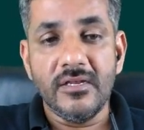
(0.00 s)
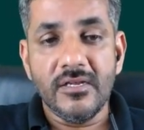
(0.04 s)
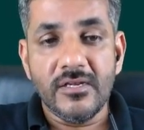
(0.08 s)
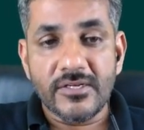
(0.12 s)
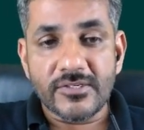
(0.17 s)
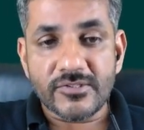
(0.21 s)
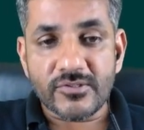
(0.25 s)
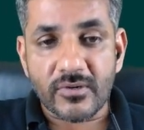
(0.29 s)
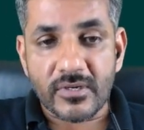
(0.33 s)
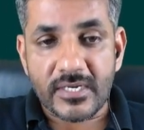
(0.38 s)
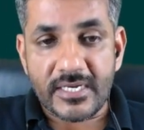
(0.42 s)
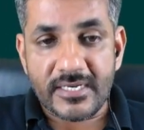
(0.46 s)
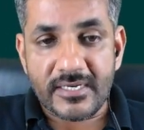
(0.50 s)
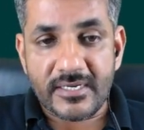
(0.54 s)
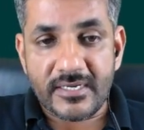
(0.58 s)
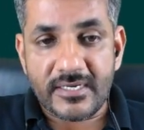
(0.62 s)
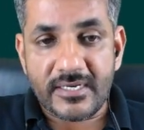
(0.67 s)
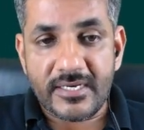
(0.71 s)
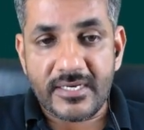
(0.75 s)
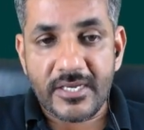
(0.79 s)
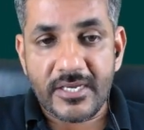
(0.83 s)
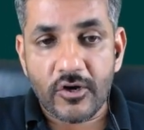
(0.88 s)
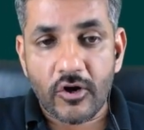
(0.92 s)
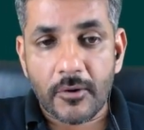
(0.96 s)
So in
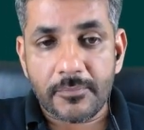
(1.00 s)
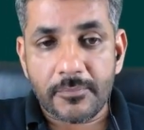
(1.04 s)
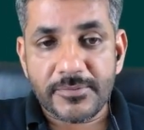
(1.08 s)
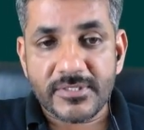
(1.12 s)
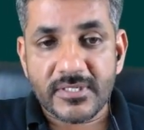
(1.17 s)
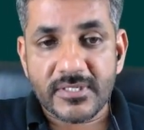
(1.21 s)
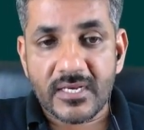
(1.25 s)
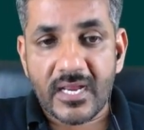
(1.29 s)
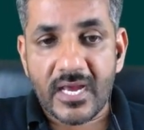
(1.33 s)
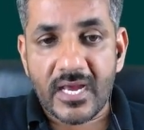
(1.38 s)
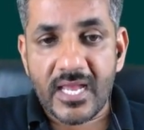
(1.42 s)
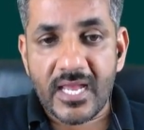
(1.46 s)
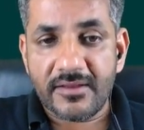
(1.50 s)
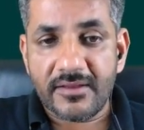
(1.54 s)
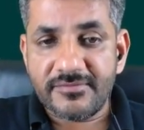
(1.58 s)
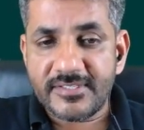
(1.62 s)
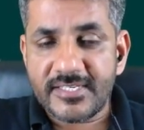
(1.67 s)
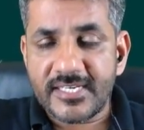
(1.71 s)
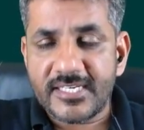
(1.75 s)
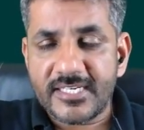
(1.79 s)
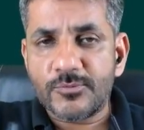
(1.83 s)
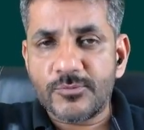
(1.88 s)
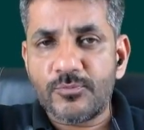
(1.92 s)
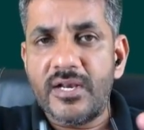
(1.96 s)
D option, I have
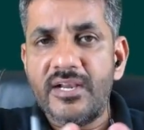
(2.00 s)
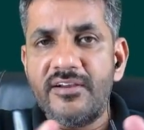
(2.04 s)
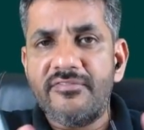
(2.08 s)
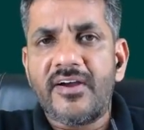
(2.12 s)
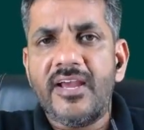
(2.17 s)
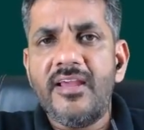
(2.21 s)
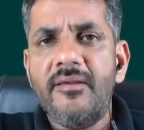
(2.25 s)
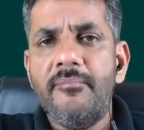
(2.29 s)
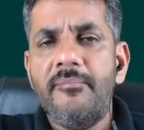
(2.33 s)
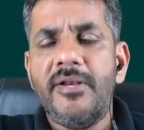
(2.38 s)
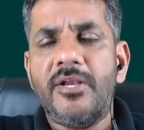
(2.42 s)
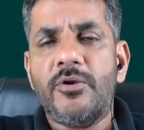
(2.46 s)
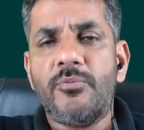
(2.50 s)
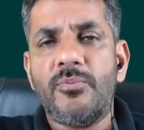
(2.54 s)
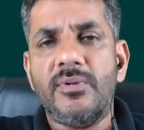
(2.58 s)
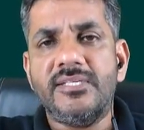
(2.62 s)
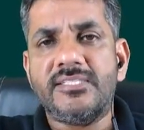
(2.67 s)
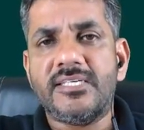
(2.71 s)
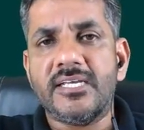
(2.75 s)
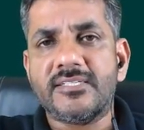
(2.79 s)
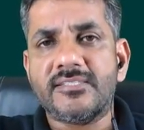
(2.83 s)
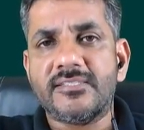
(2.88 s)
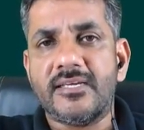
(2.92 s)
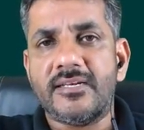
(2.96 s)
6.5 between
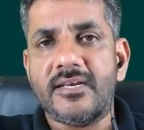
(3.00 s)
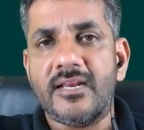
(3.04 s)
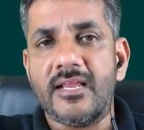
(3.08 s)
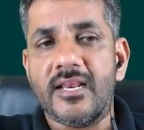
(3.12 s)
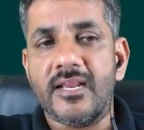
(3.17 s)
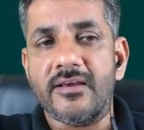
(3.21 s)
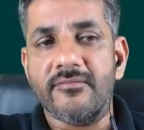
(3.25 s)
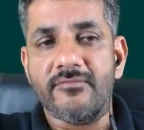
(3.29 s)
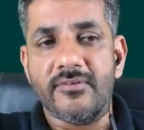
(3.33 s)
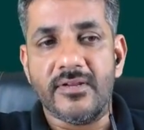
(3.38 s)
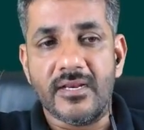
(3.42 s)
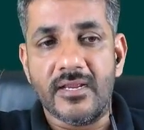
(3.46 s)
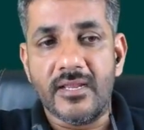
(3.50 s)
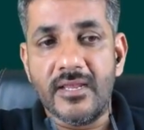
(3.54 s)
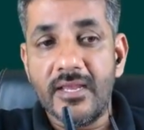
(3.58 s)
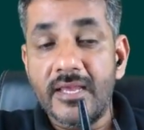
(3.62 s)
6 and 11.